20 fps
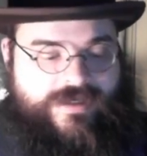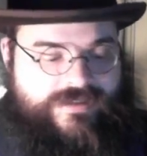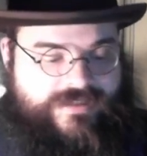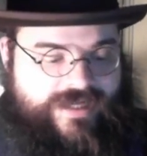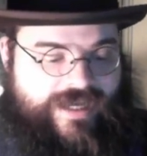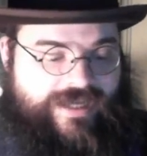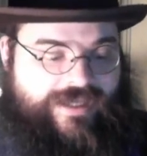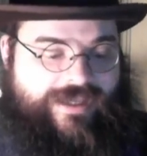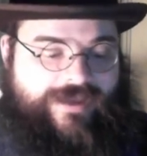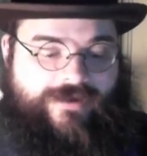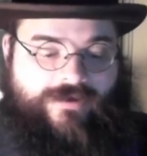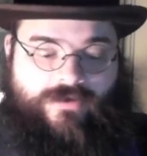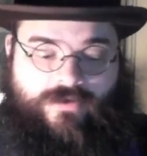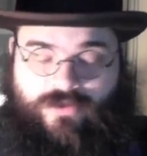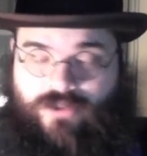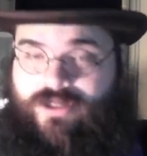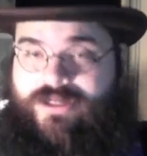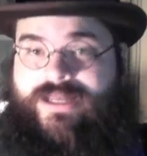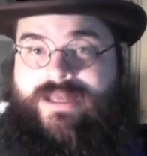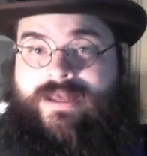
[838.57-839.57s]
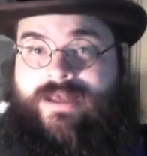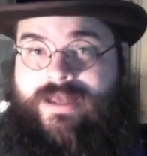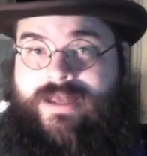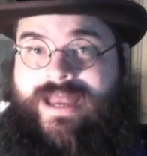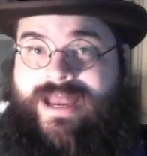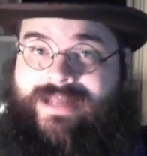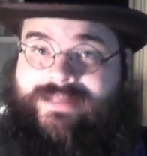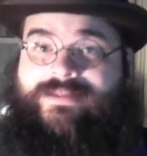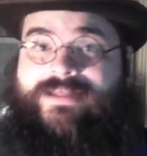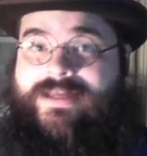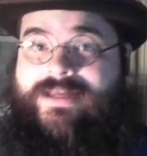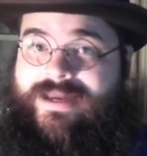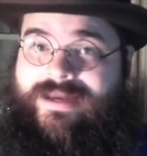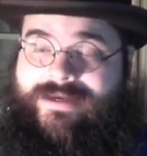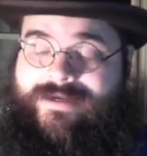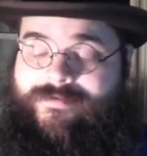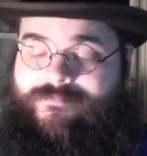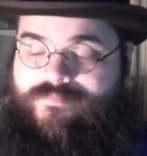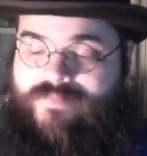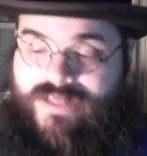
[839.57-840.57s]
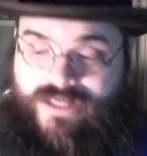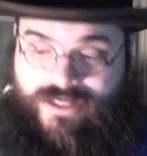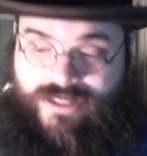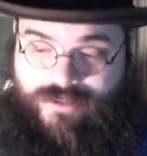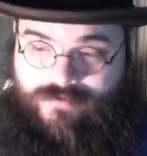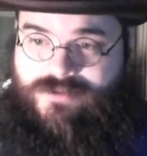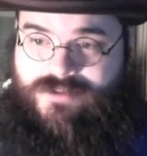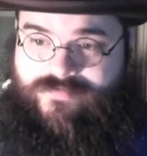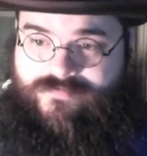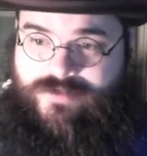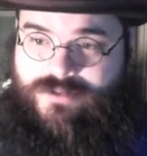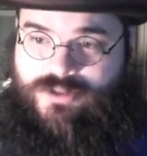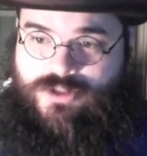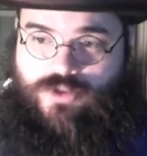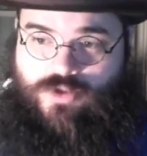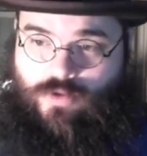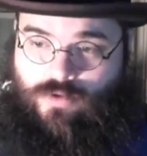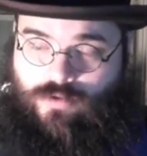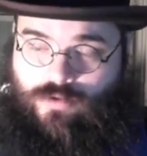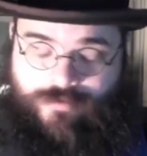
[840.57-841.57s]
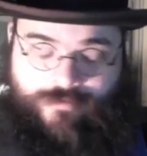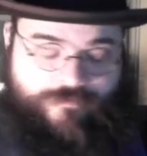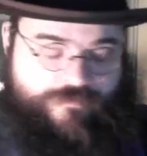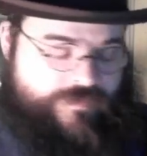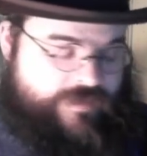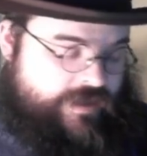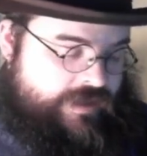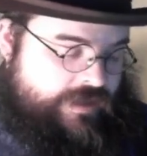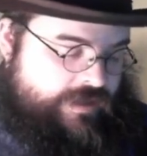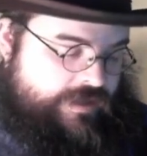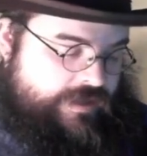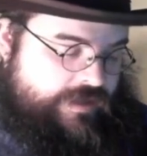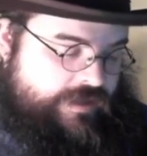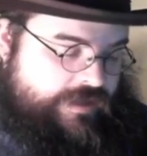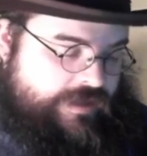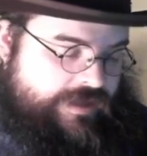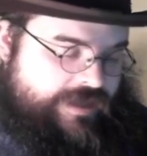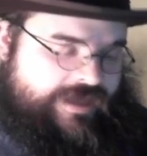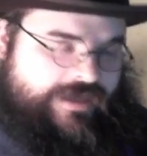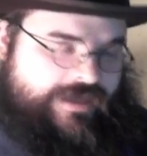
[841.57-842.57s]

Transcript: Taking a look at the game, Heroes of the Storm, it